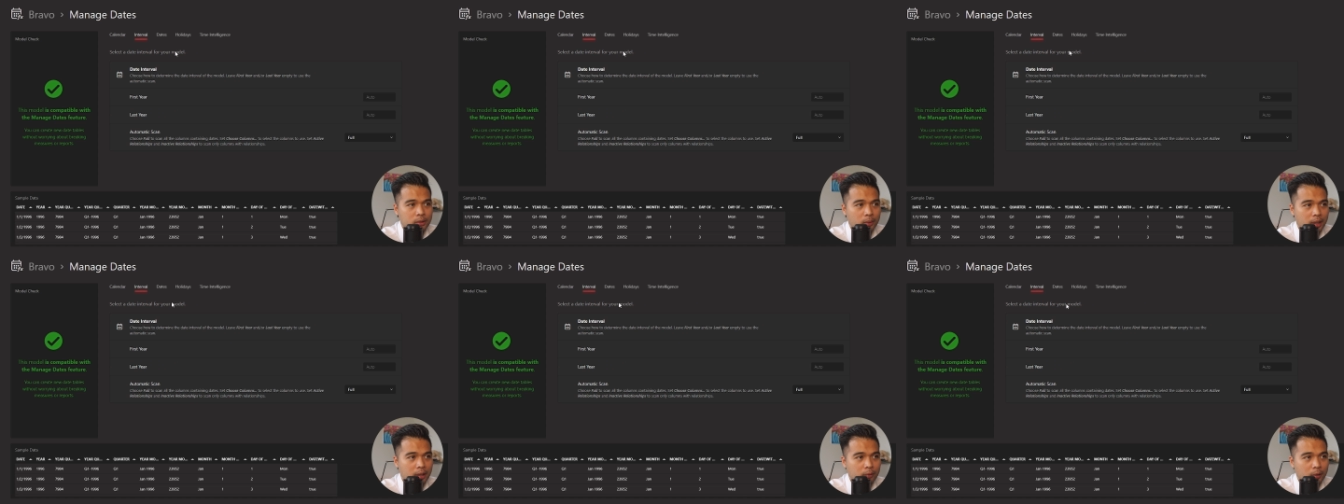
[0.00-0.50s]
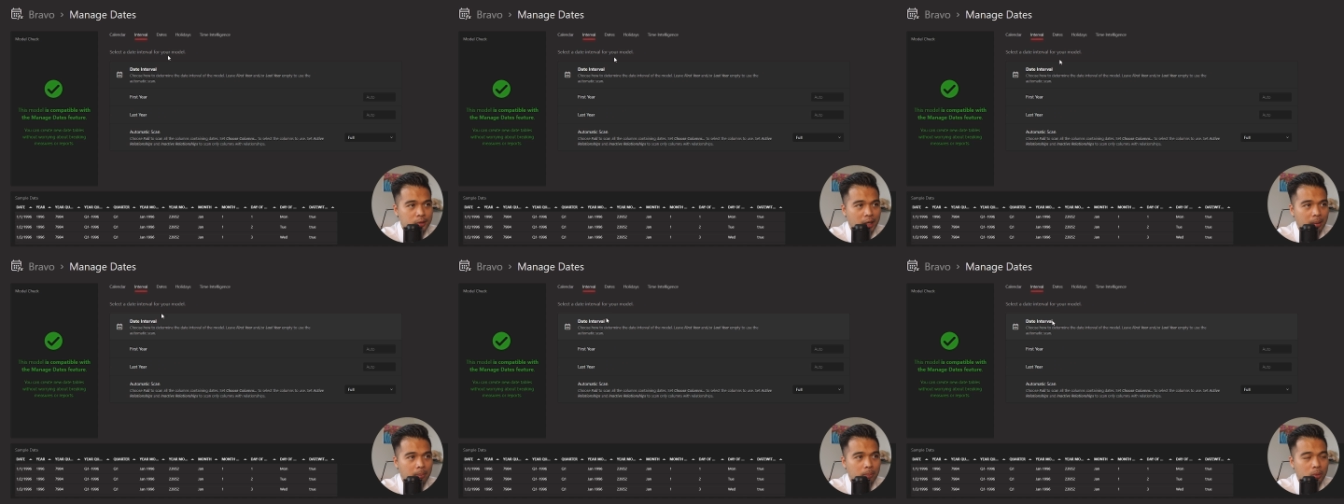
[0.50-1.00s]
So here, for
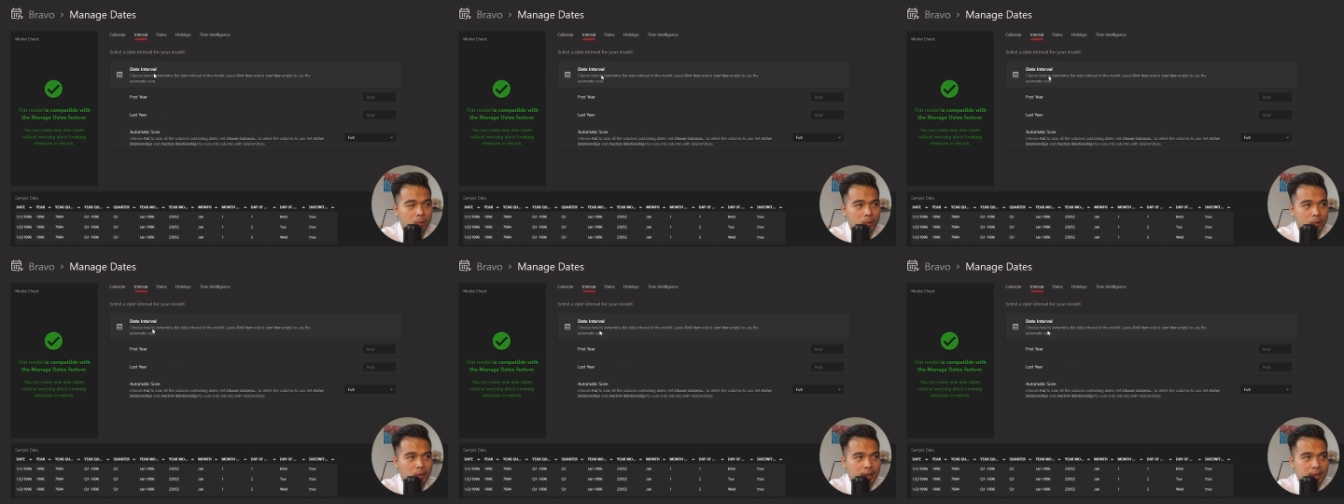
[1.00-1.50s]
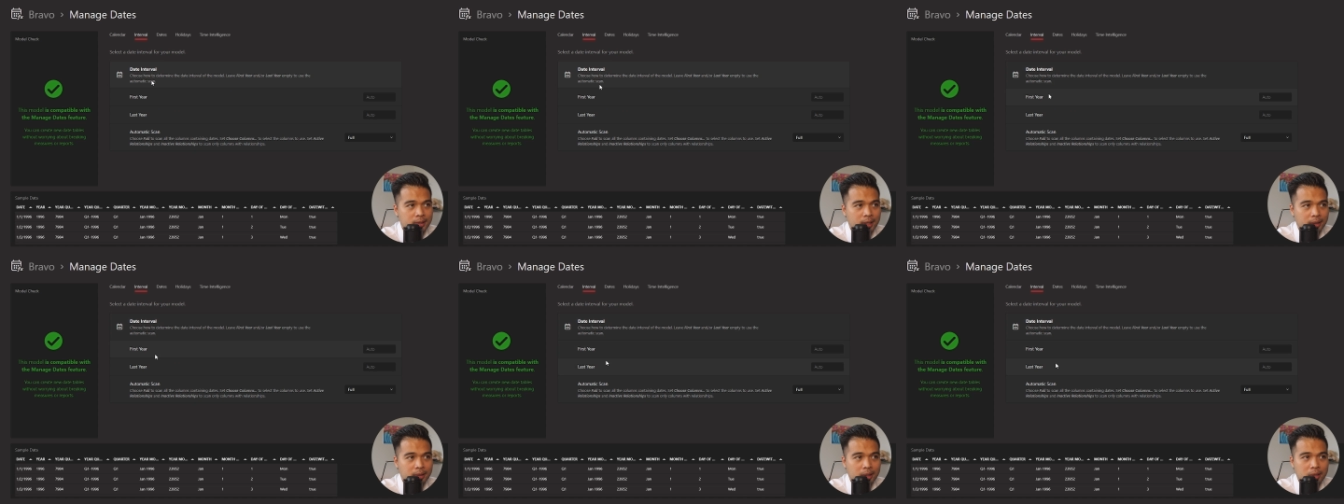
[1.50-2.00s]
example, you can
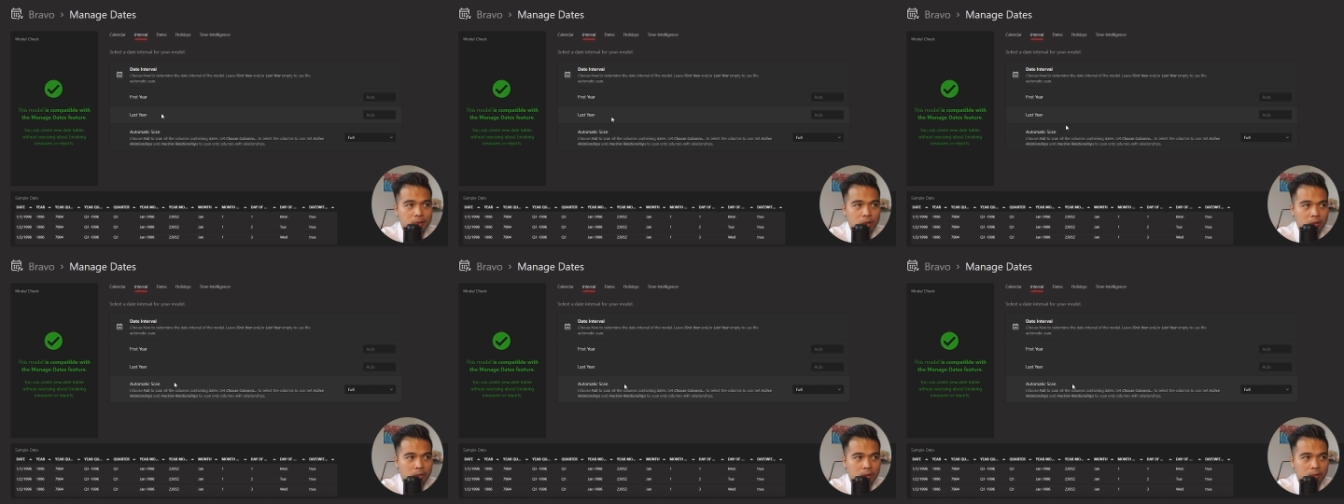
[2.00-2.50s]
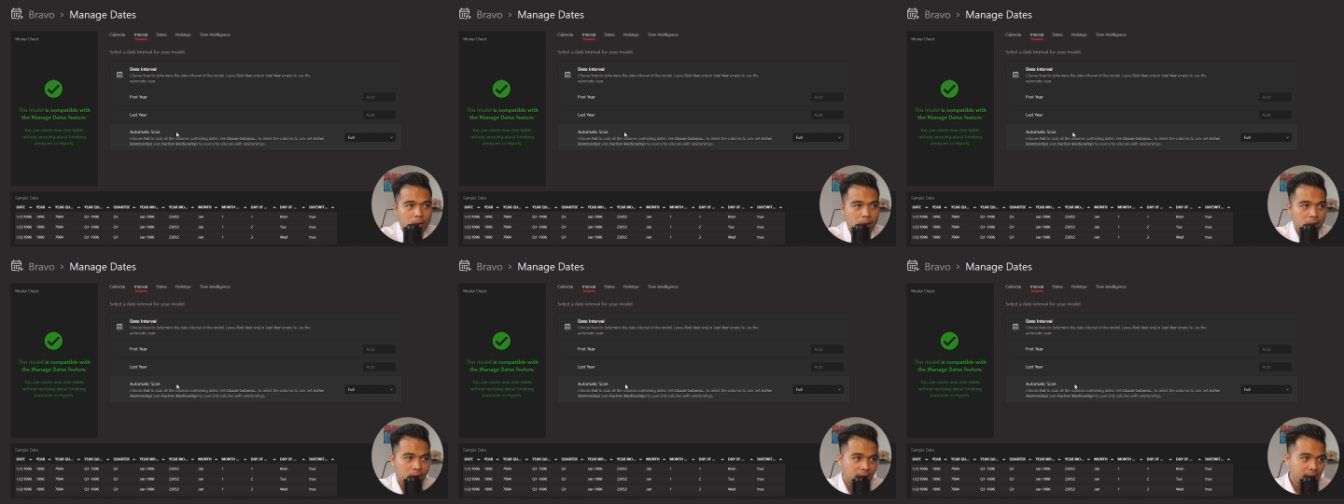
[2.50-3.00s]
set an interval for
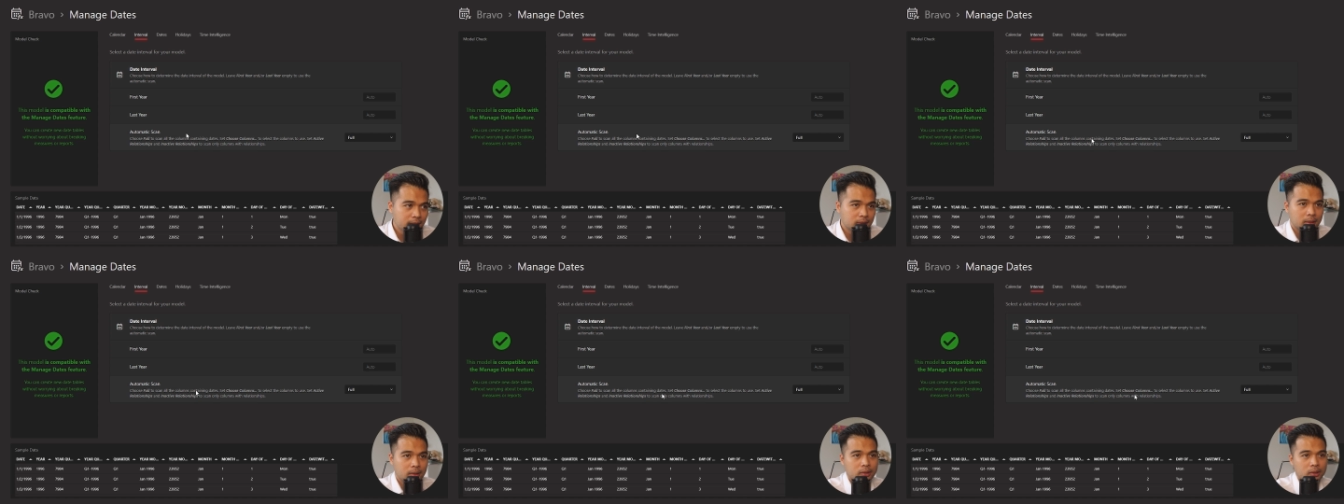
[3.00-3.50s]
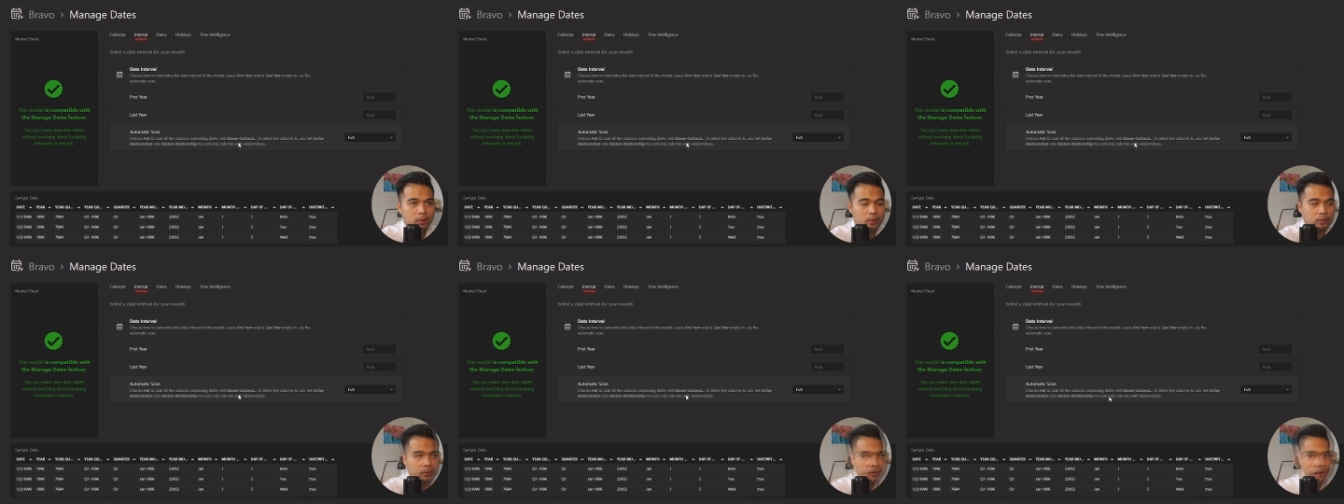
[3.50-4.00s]
your dates. So